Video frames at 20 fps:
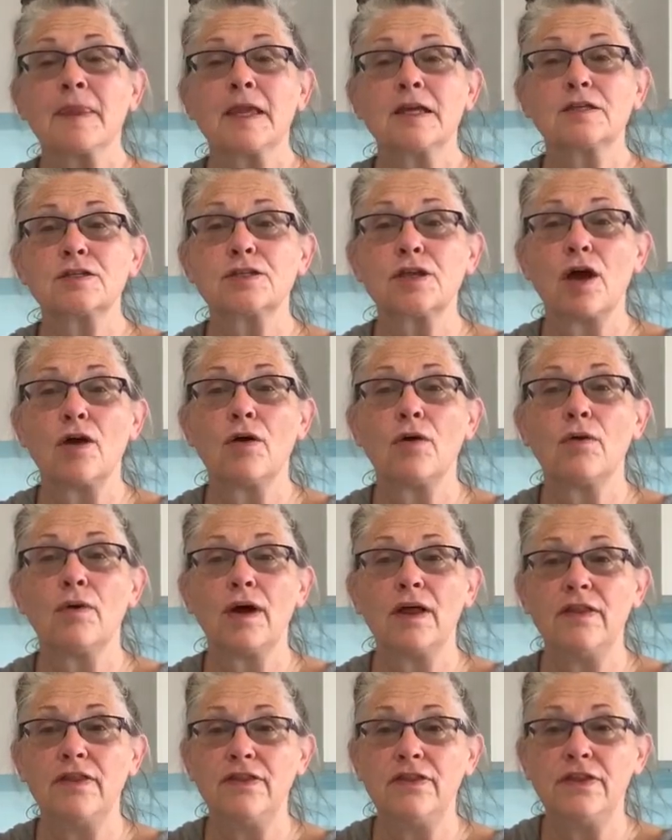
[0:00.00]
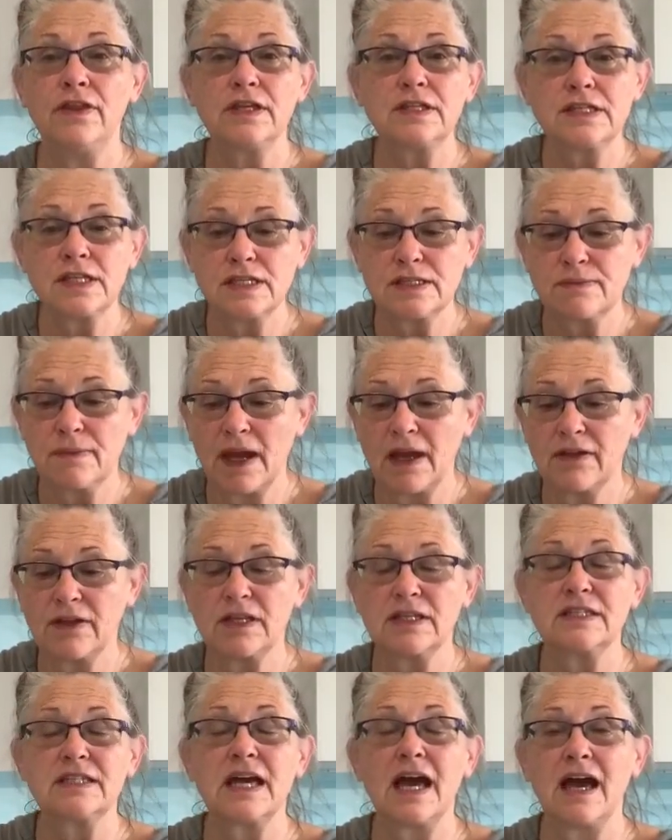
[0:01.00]
So this is my
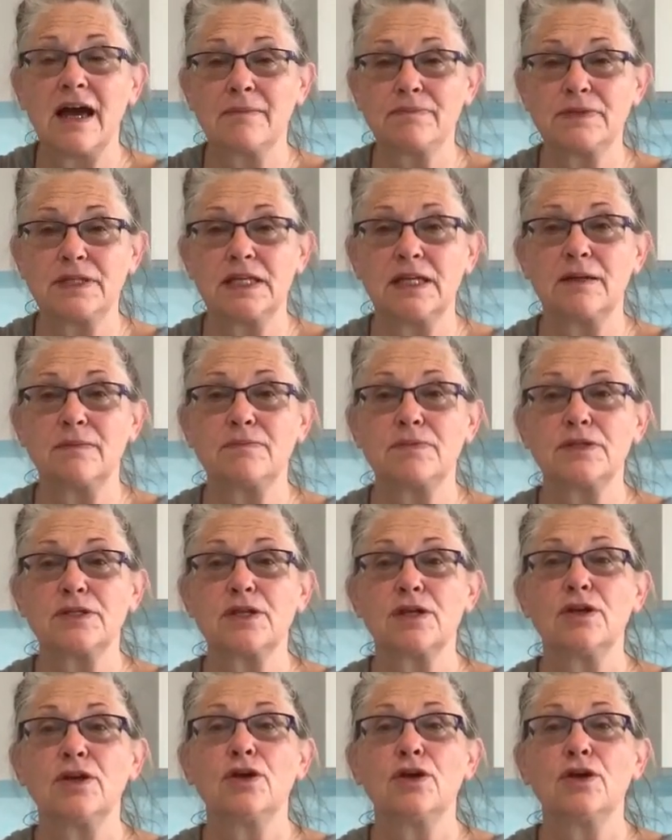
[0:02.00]
top tips